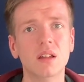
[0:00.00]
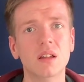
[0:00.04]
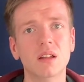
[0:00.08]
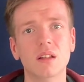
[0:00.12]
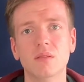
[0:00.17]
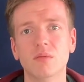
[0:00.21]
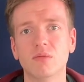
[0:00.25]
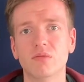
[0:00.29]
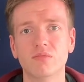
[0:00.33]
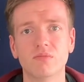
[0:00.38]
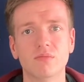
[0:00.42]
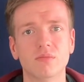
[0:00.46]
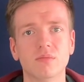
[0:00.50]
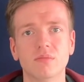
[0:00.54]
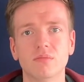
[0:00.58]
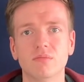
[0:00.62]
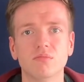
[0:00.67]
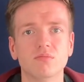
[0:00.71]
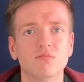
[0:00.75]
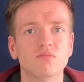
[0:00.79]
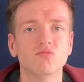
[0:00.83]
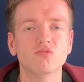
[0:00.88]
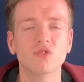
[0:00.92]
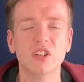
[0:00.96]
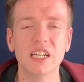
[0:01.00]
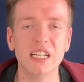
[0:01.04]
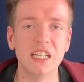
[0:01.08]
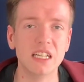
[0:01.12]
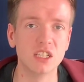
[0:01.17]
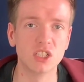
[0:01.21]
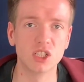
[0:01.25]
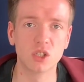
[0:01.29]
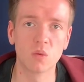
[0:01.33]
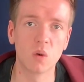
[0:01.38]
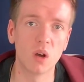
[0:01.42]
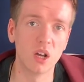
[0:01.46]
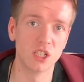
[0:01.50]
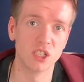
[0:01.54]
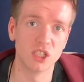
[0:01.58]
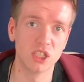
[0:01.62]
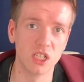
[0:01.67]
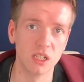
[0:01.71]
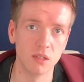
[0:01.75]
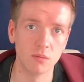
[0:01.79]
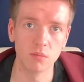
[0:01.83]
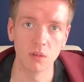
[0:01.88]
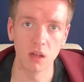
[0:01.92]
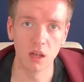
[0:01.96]
was really quite
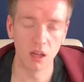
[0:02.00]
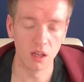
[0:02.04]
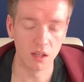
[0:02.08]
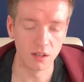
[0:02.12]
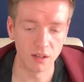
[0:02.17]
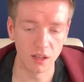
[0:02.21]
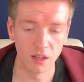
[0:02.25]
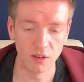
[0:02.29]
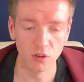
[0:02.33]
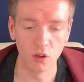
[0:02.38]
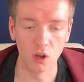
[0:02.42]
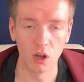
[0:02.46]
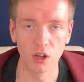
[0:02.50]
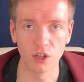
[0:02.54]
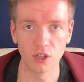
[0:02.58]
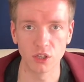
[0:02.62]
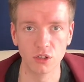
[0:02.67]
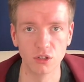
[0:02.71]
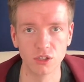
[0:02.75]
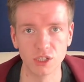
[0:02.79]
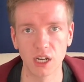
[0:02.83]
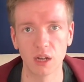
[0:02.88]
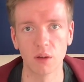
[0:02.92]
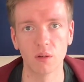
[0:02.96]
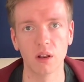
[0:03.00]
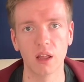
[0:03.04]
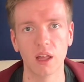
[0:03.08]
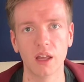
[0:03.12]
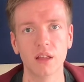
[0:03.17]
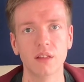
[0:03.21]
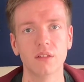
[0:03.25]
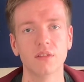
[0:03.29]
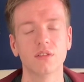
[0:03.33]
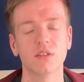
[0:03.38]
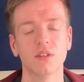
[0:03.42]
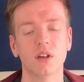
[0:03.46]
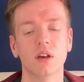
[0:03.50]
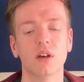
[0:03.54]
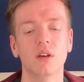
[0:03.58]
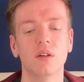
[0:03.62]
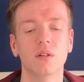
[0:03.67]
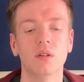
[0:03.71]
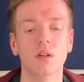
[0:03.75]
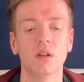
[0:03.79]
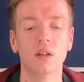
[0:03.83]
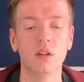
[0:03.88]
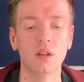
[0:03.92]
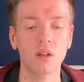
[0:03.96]
cheap and not a huge outlay. So,
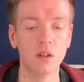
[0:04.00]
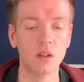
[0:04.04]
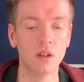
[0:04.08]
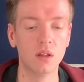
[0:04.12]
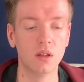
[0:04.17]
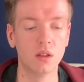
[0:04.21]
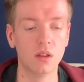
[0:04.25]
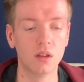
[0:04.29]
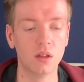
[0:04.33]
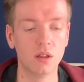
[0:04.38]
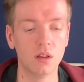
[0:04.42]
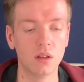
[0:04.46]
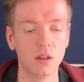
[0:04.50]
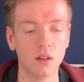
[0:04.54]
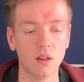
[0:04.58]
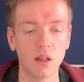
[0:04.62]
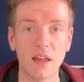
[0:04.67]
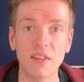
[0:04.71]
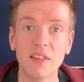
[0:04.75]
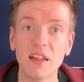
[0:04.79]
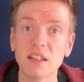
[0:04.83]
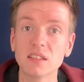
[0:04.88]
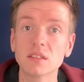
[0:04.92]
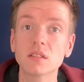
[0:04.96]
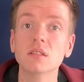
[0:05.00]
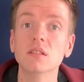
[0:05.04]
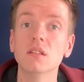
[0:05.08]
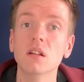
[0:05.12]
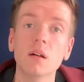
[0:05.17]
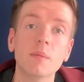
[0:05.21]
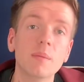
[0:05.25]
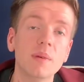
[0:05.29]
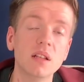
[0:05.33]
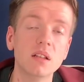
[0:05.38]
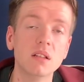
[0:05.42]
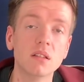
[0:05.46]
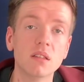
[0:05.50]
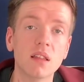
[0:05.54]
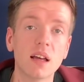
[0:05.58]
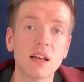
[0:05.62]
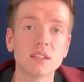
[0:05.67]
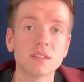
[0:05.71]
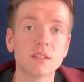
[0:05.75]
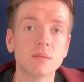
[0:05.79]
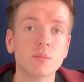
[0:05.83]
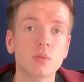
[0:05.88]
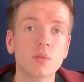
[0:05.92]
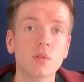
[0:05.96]
and
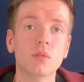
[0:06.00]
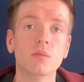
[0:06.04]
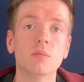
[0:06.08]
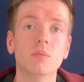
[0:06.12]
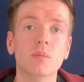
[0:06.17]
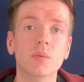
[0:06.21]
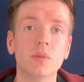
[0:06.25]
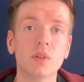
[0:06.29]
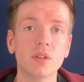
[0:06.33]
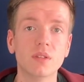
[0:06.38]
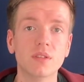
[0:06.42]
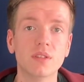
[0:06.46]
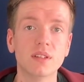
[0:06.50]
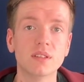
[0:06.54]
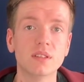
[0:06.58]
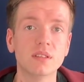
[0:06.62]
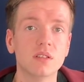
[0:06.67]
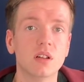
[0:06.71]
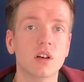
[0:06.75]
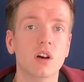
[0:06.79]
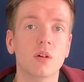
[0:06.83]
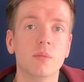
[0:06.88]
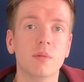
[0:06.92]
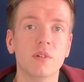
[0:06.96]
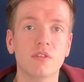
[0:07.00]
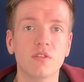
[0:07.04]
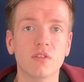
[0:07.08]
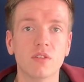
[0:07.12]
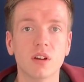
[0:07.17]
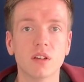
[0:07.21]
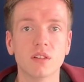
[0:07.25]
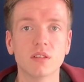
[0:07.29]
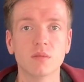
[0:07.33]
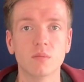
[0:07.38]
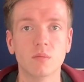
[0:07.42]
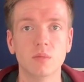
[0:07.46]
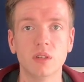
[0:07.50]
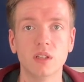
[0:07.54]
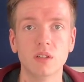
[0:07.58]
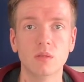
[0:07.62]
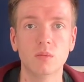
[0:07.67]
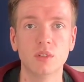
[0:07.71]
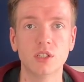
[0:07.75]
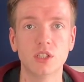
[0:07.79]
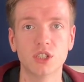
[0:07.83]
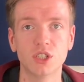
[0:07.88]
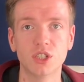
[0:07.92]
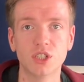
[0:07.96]
that's important because this is a hobby for us, and
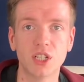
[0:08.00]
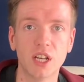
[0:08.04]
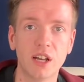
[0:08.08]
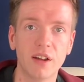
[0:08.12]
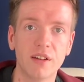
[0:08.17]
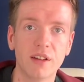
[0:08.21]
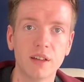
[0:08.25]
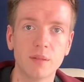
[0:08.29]
we're just sharing